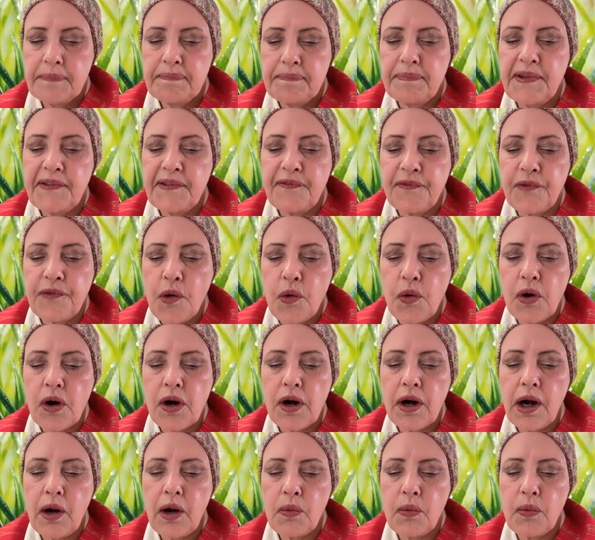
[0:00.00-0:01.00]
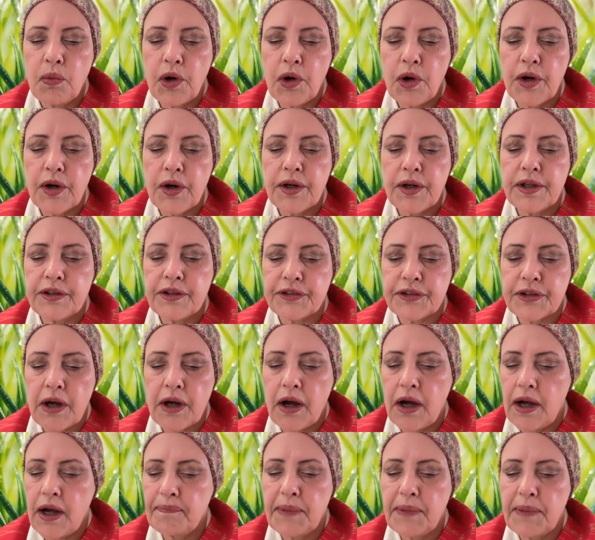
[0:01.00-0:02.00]
Before a word is
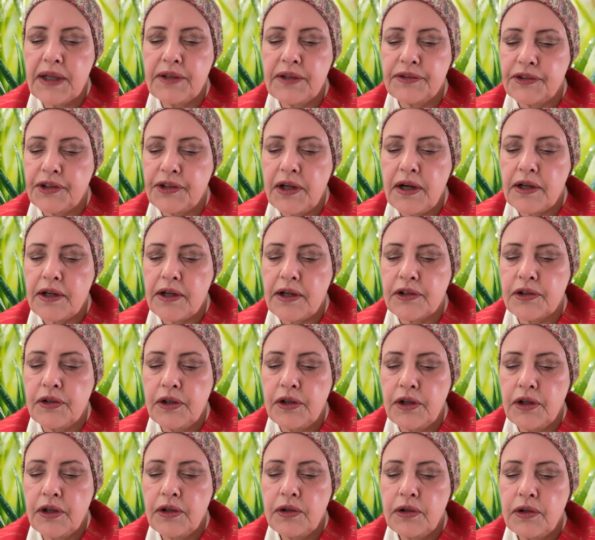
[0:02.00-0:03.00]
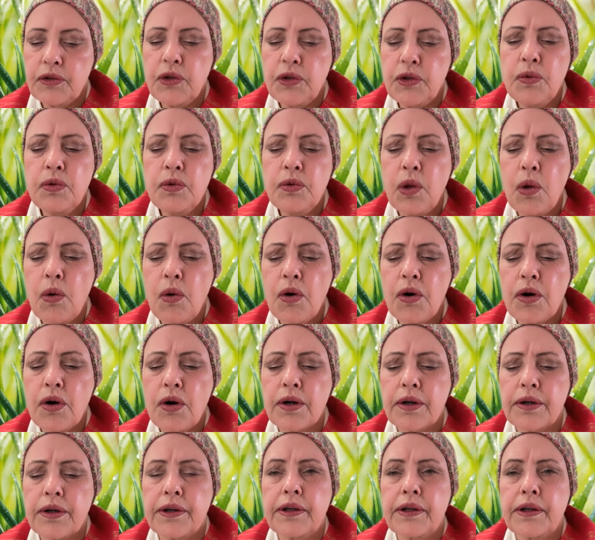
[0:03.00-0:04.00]
on my tongue, you,
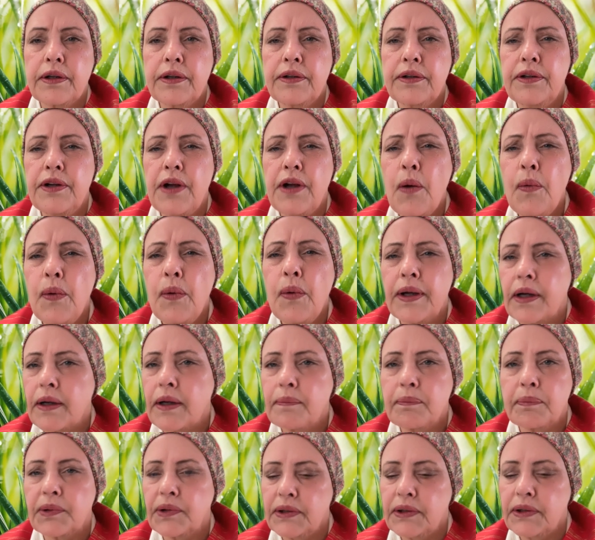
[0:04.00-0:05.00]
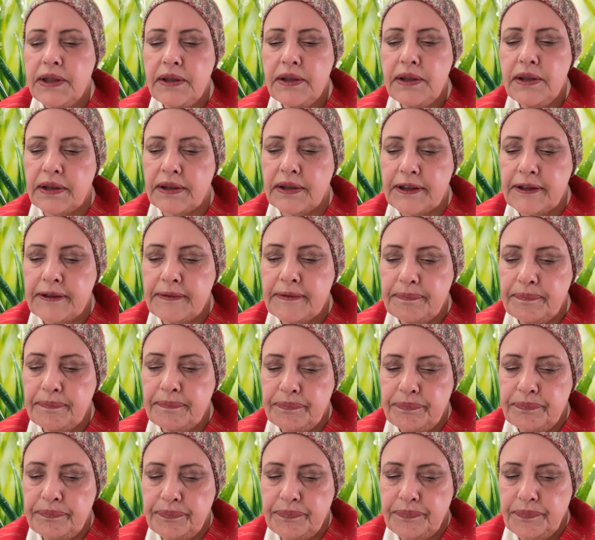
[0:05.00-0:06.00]
Lord, know it completely.
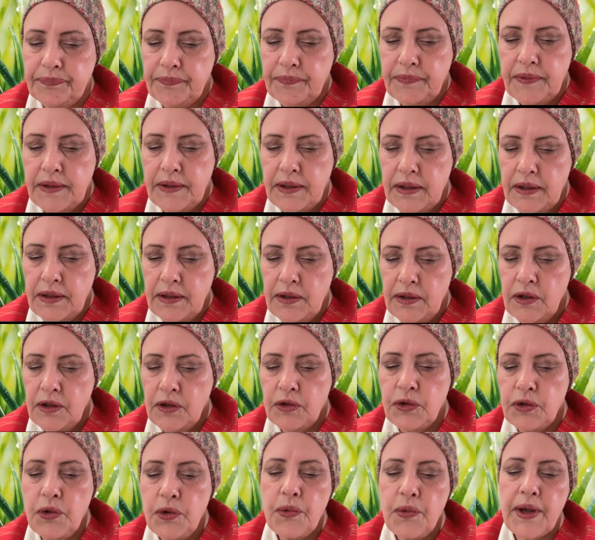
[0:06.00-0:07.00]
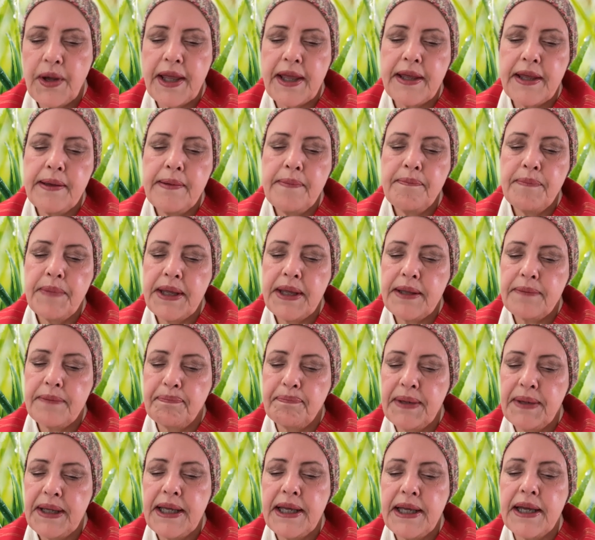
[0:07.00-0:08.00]
You hem
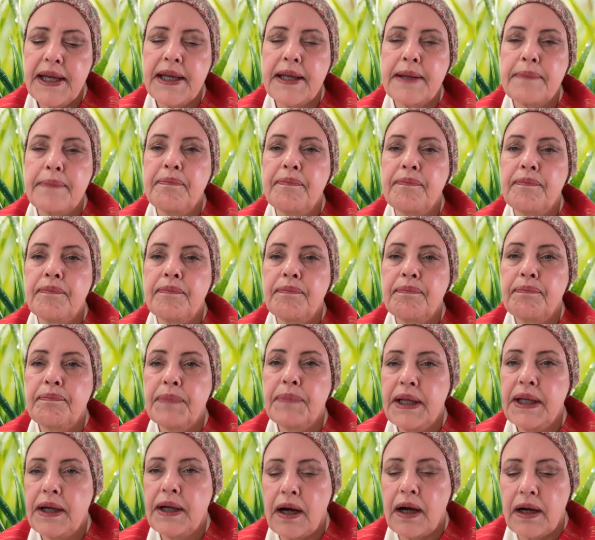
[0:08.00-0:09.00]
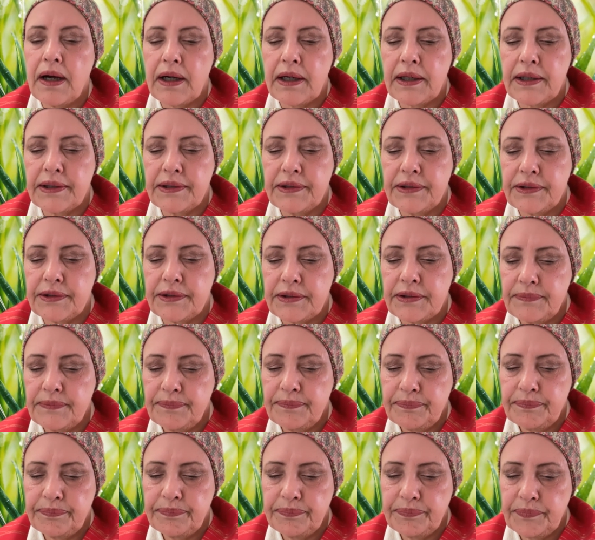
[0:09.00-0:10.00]
me in behind
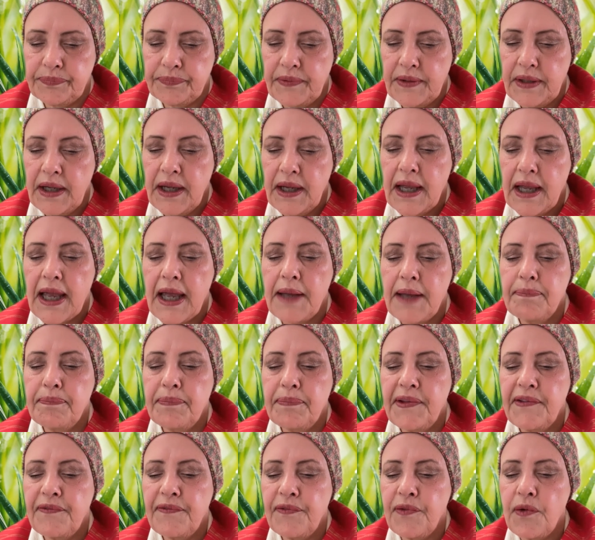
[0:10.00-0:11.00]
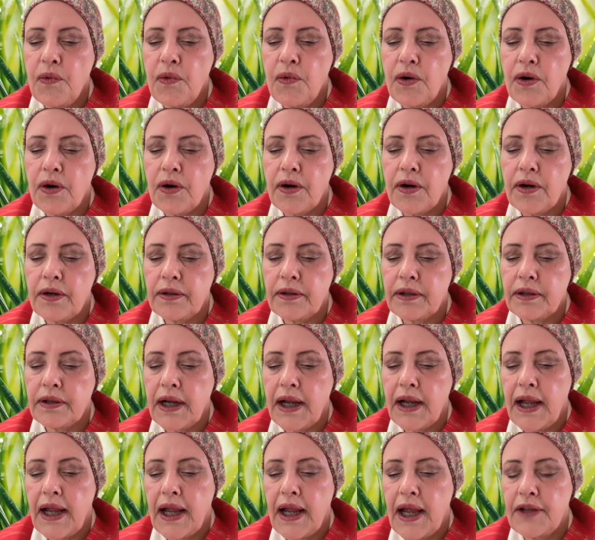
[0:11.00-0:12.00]
and before,
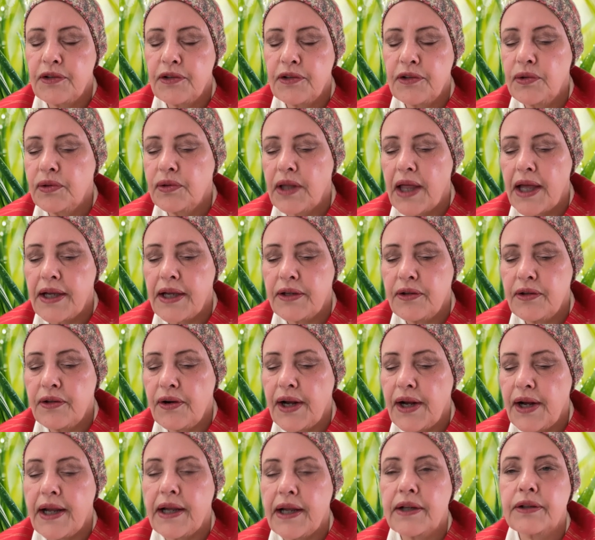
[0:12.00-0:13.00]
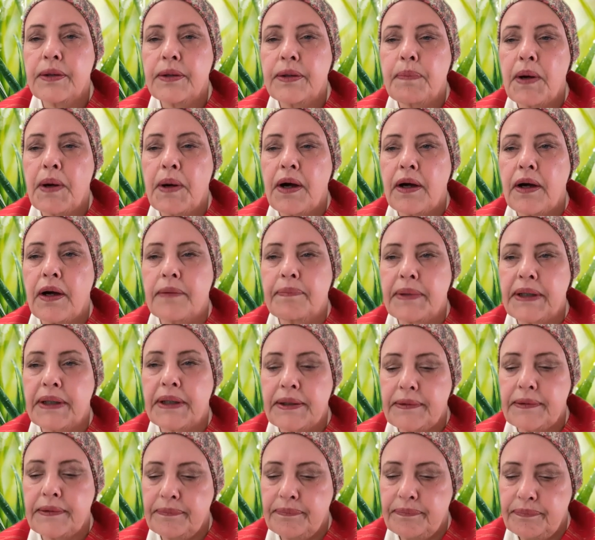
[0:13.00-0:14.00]
and you lay your hand upon
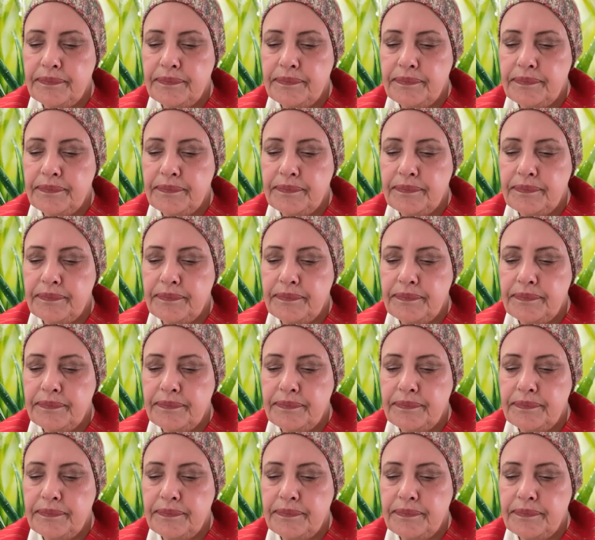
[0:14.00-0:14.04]
me.